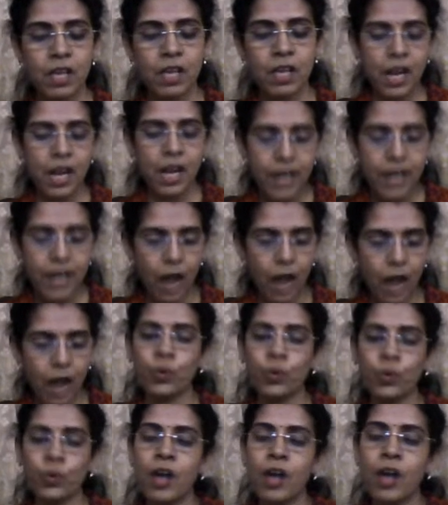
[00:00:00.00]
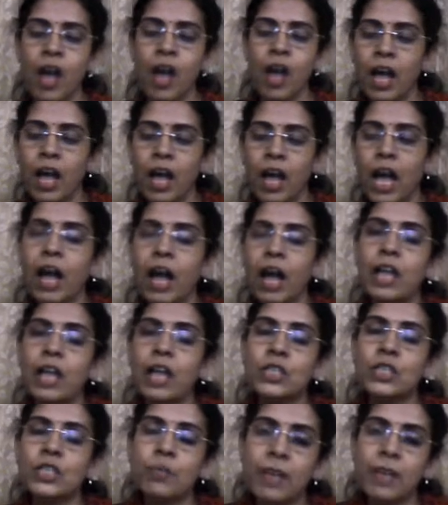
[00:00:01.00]
Now,
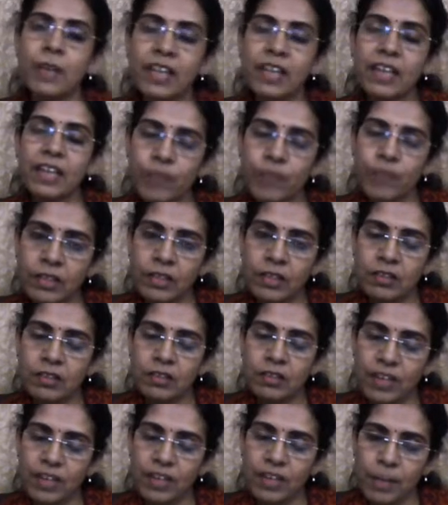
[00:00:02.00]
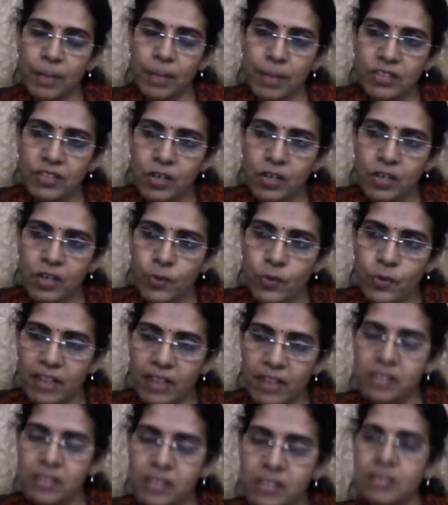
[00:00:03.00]
to begin with the fundamental
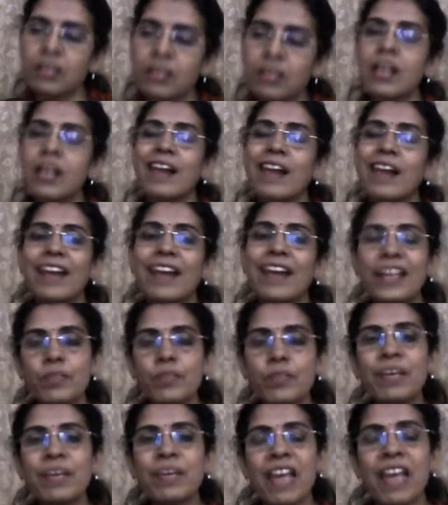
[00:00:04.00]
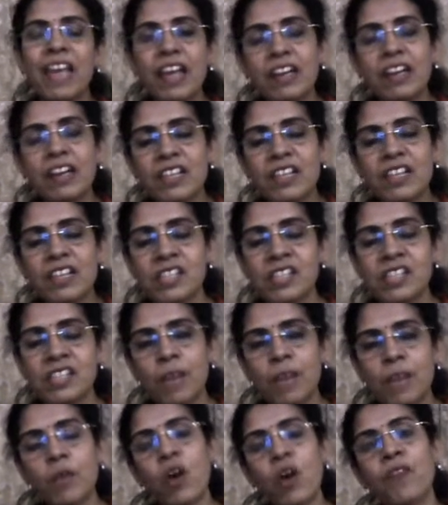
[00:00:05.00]
rights, let me enlist
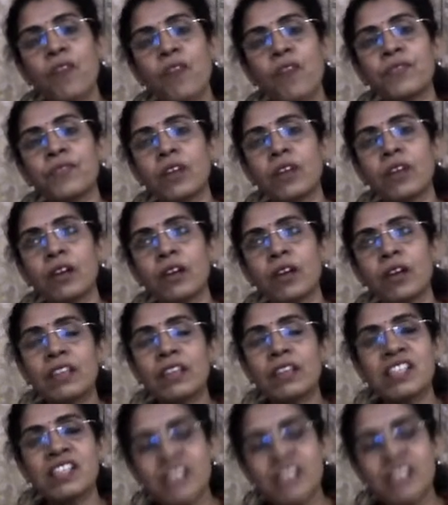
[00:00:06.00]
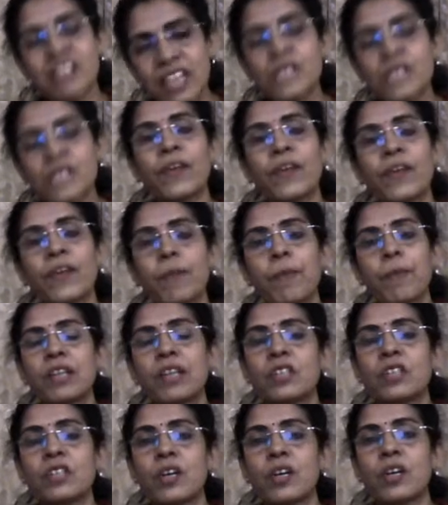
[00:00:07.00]
some of the 6
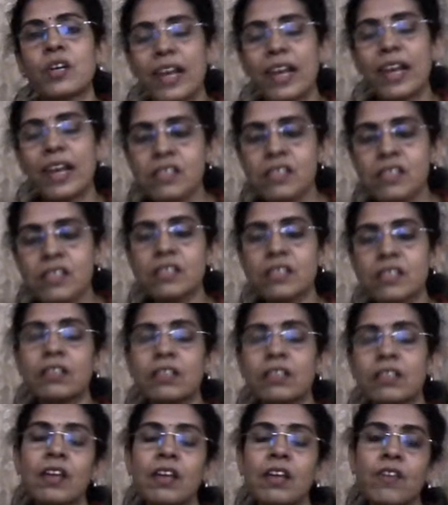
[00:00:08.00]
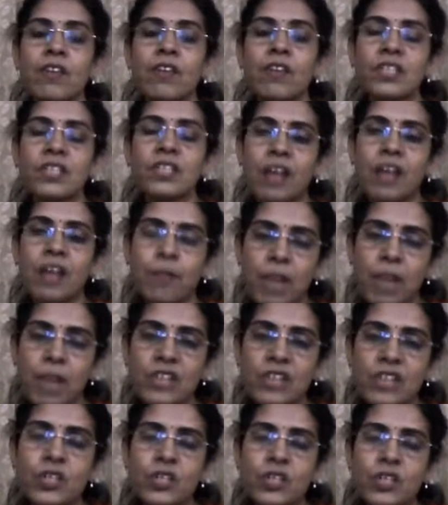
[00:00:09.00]
fundamental rights which are
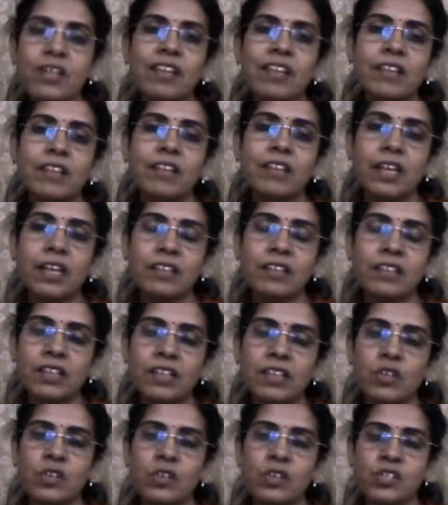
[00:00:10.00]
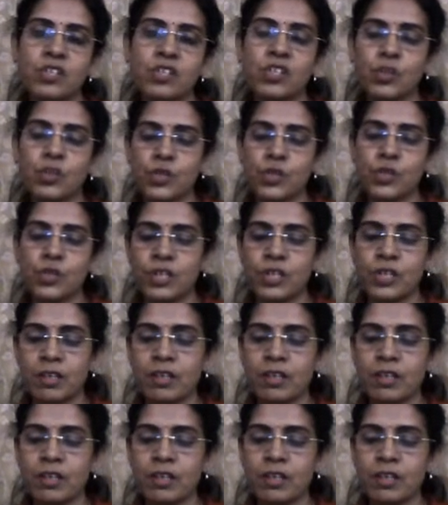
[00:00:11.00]
mentioned in the Indian Constitution.